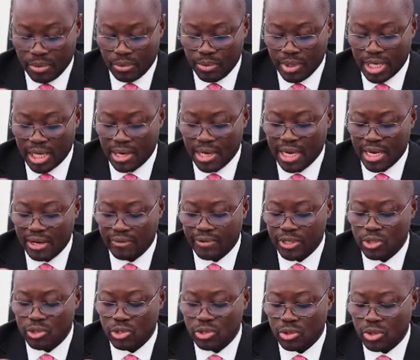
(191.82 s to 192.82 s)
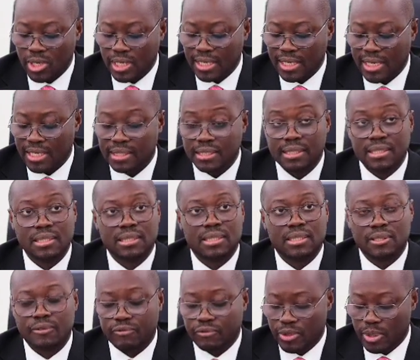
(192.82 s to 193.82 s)
We now have a strong and
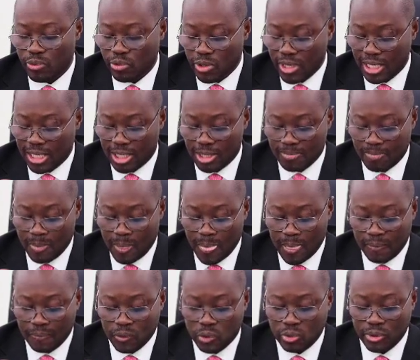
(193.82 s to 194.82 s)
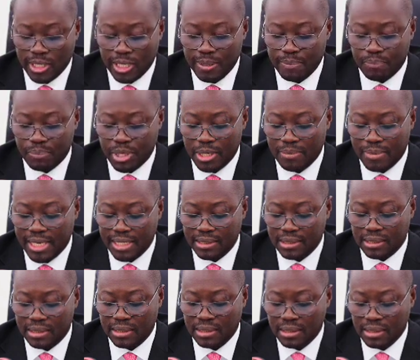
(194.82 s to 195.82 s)
detailed framework to
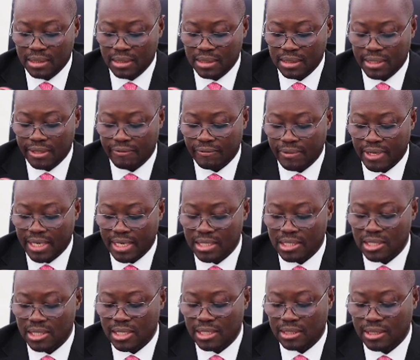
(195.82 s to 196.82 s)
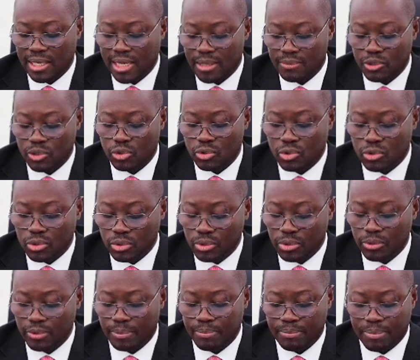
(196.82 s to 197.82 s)
implement the financial terms
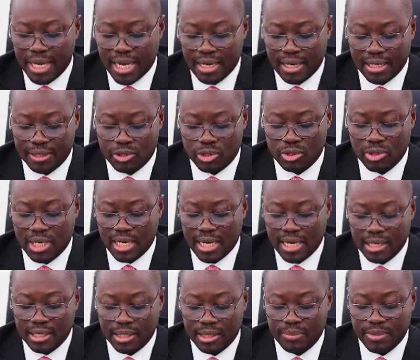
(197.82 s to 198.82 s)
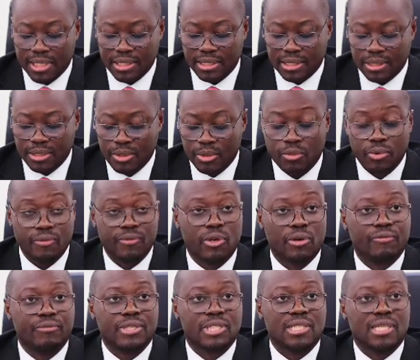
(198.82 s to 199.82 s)
through bilateral agreement with the
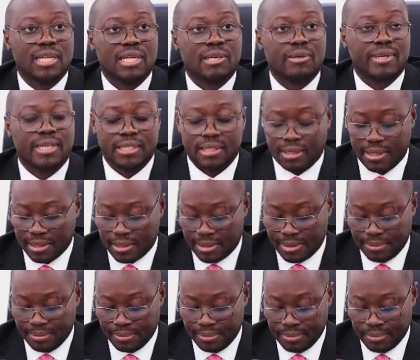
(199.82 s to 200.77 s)
official creditors.